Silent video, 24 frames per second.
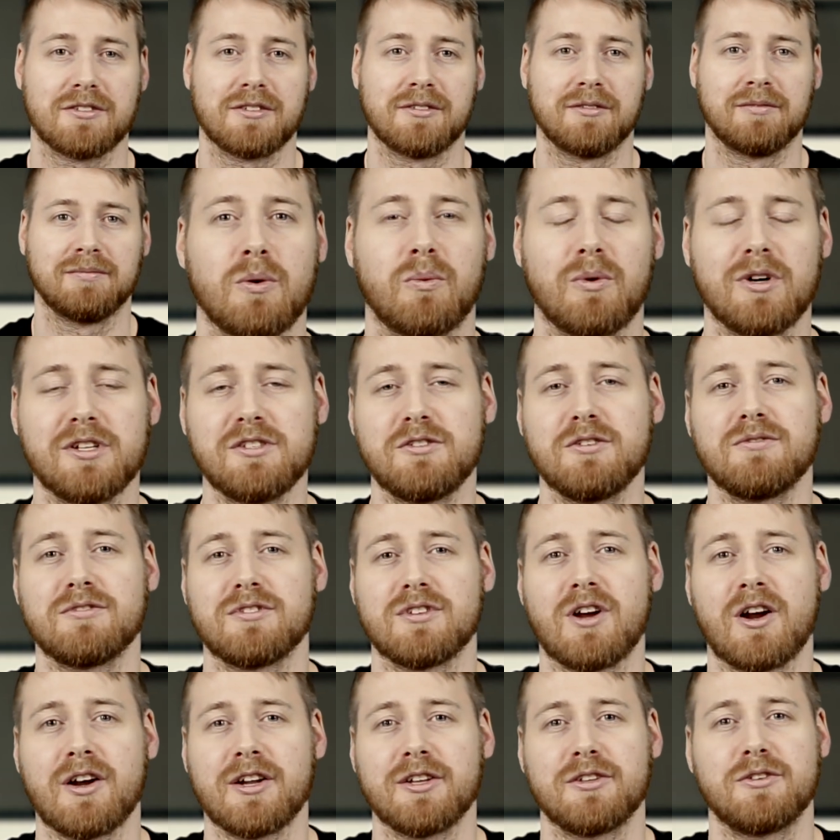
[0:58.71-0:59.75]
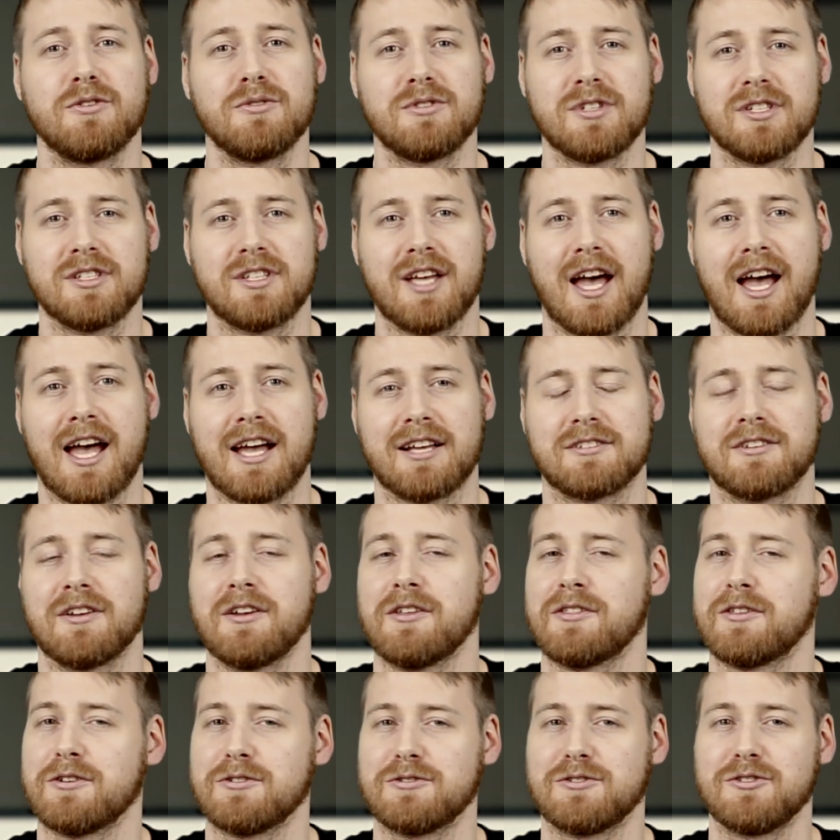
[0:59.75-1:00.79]
Once you've started using tags,
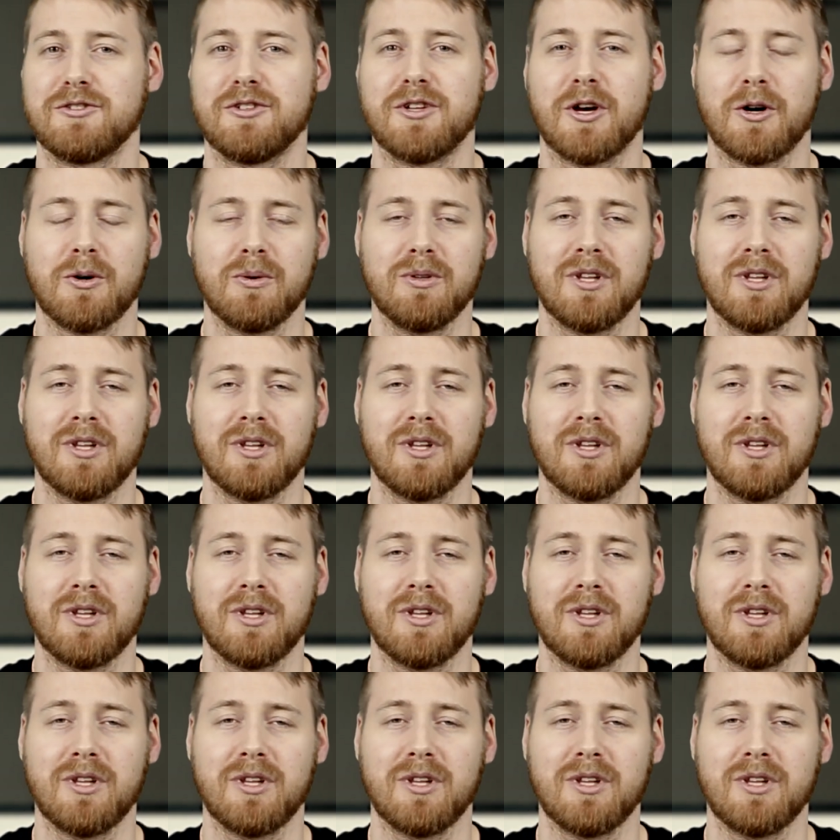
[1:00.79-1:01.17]
there's no